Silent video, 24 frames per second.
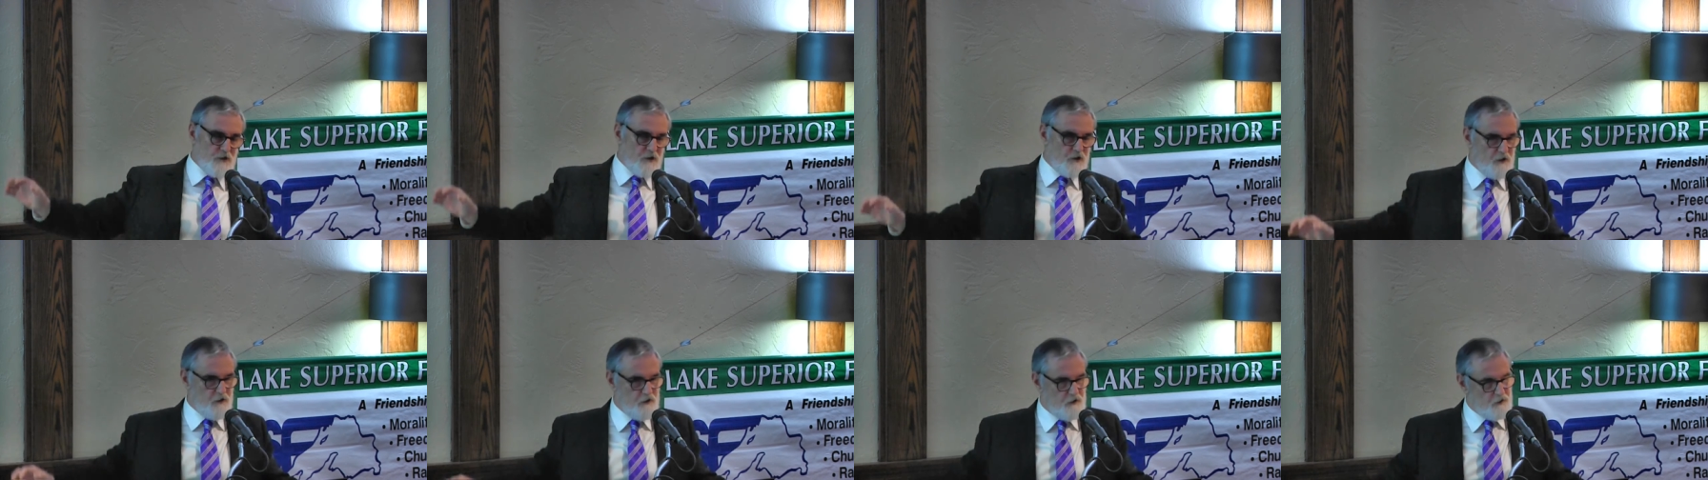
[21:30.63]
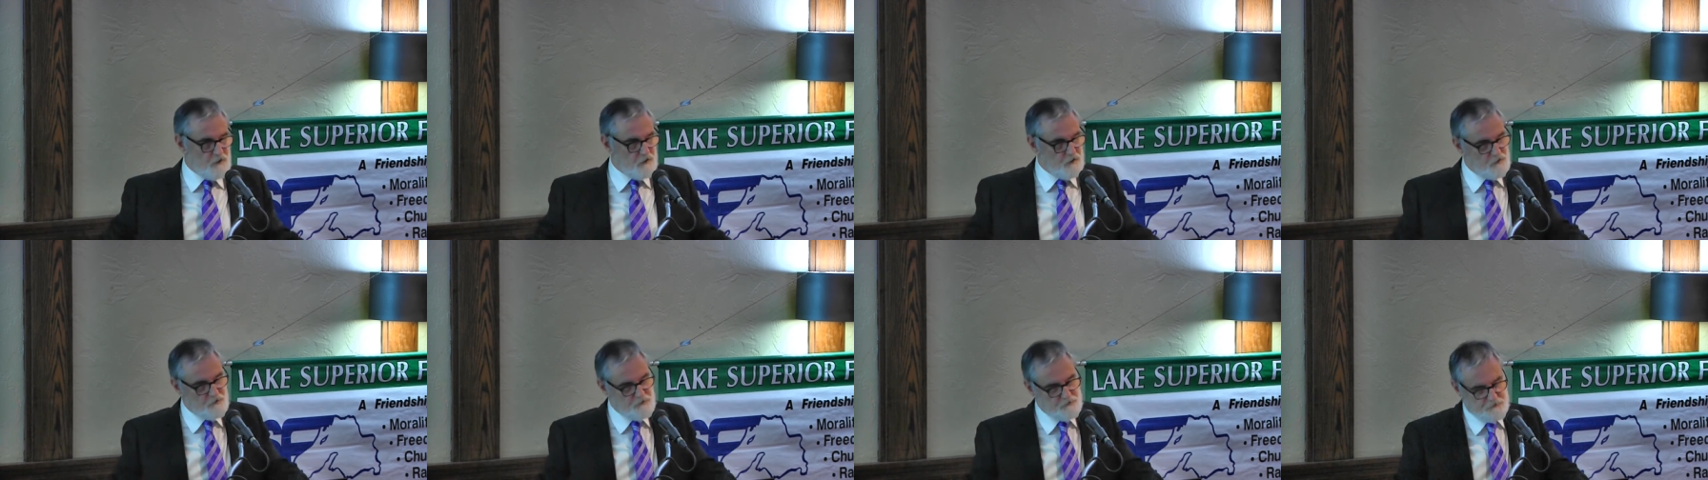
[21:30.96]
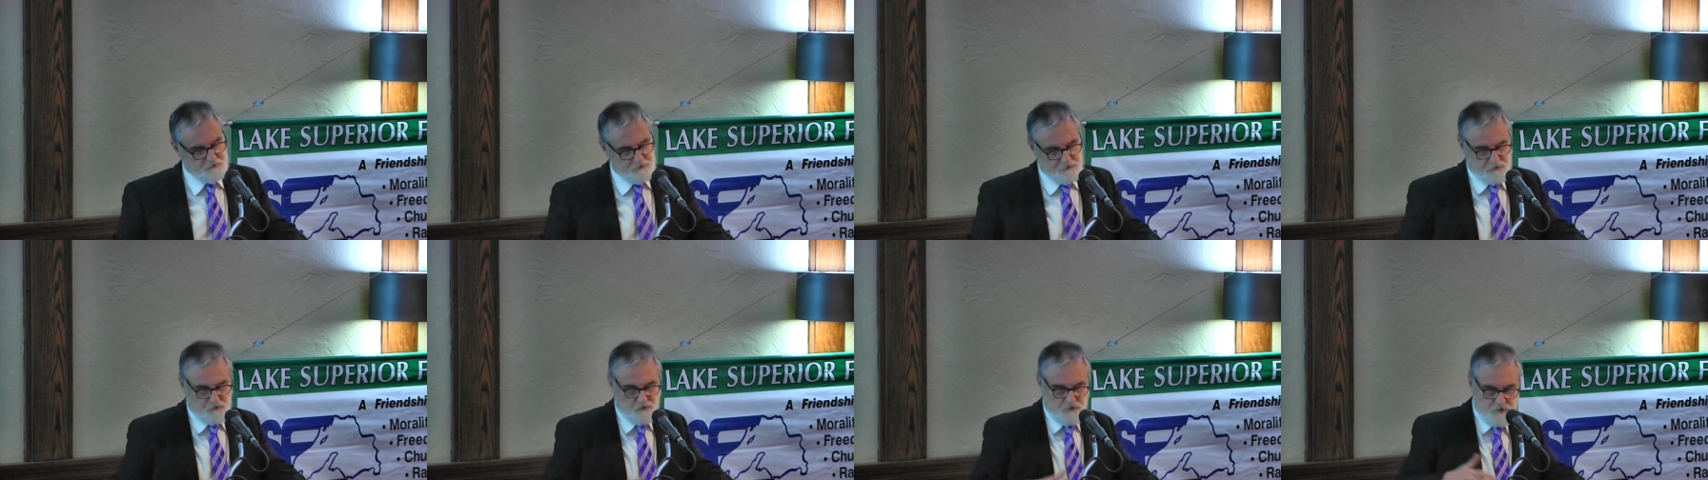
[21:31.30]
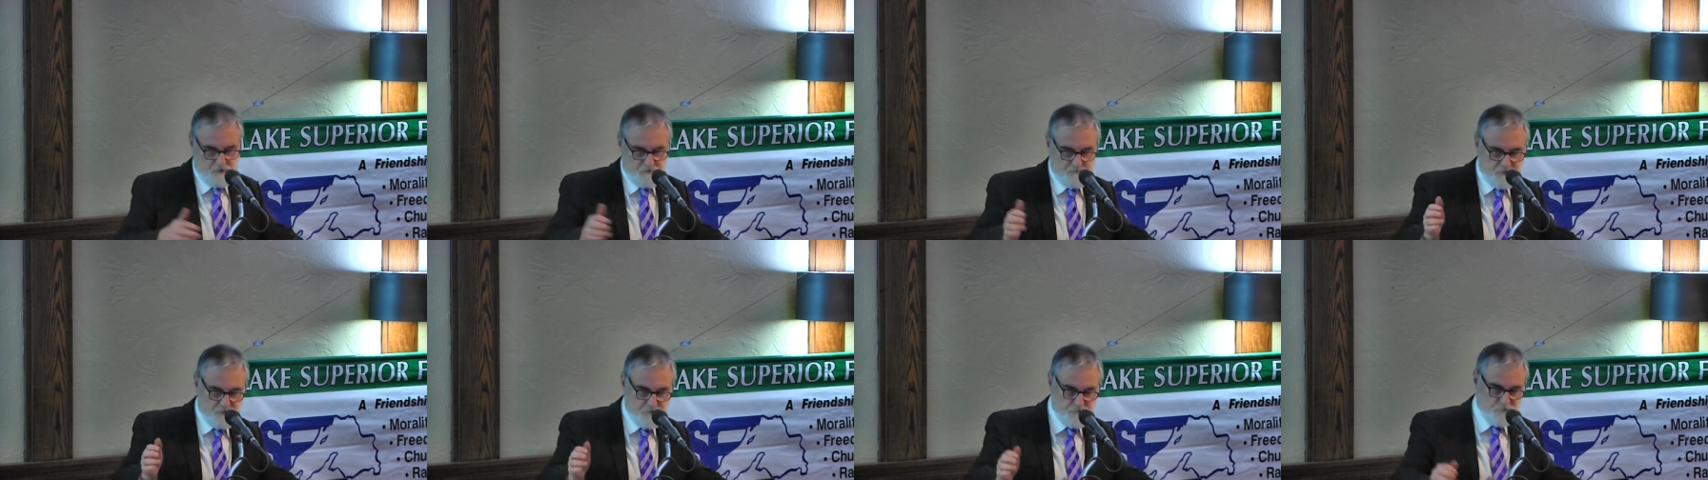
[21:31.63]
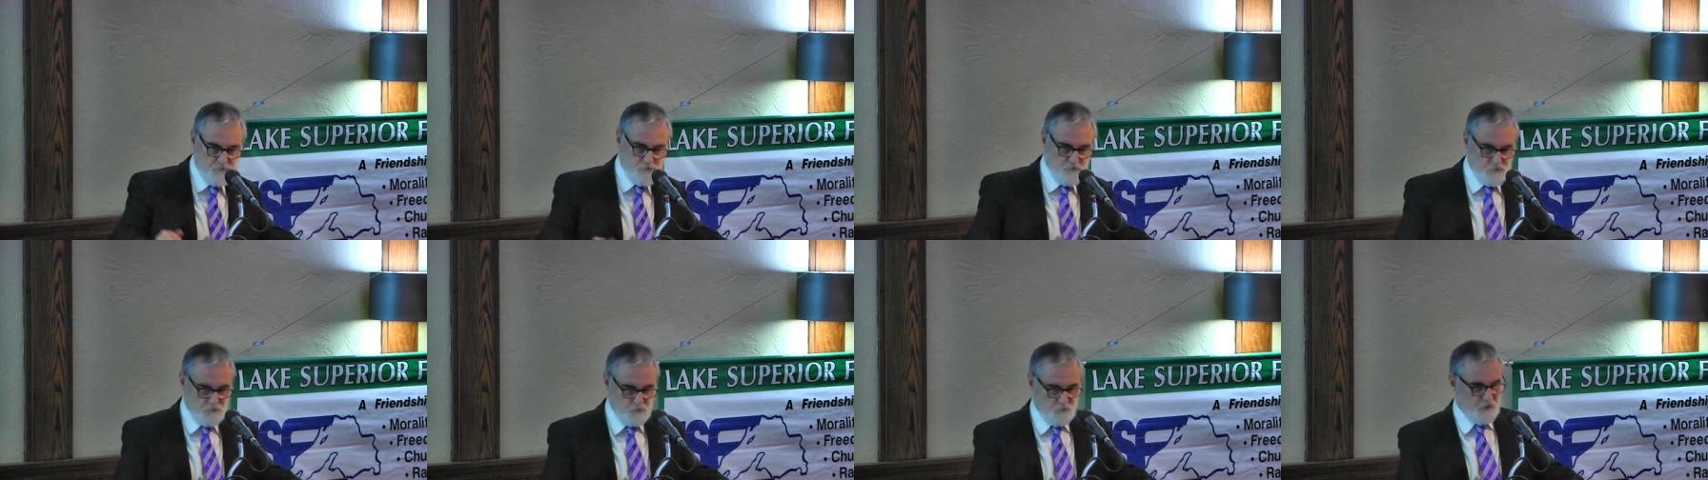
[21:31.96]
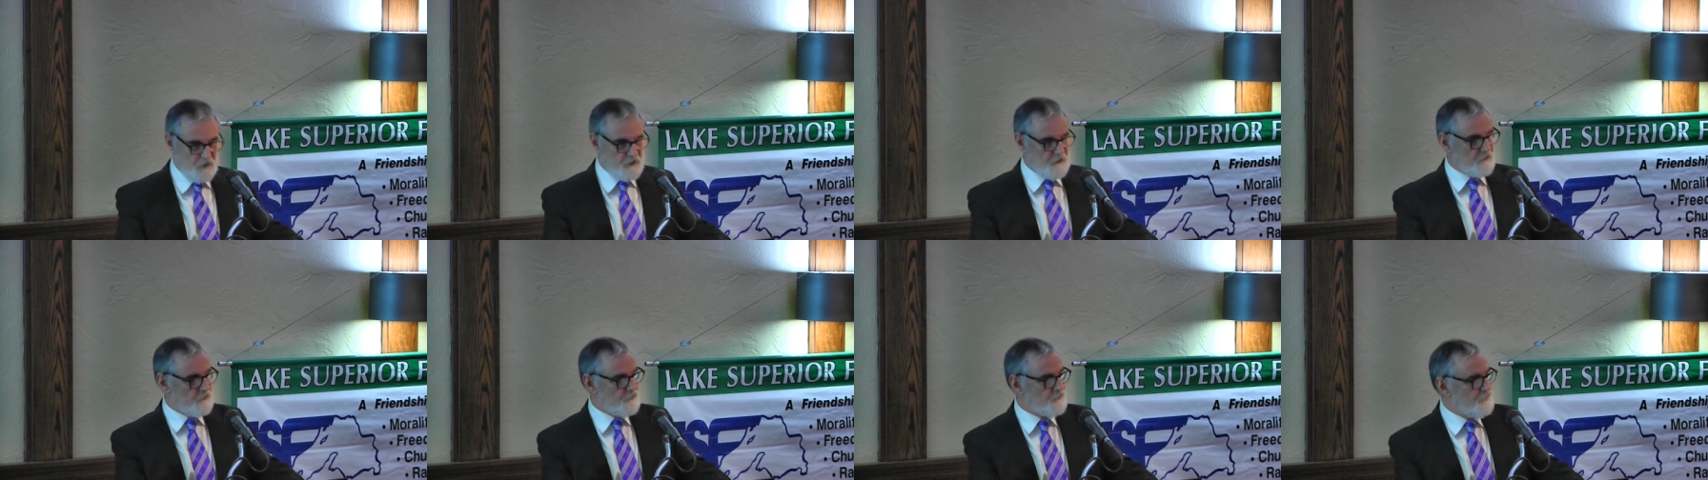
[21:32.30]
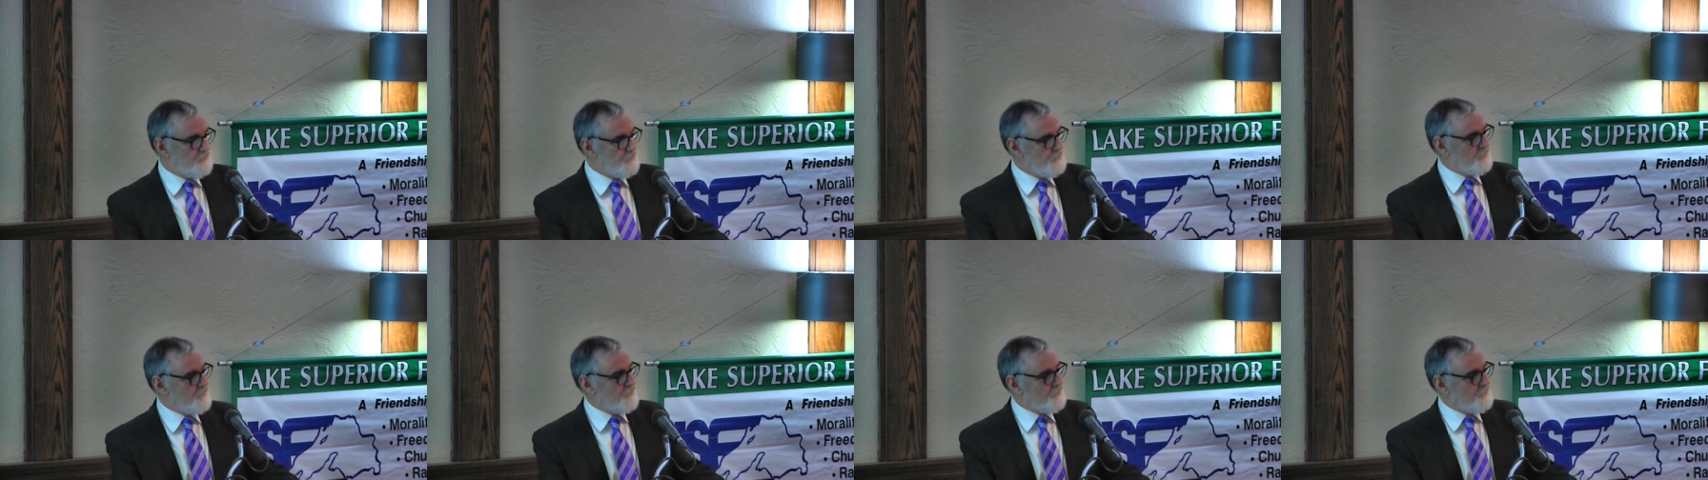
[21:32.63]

car and the economy's doing well,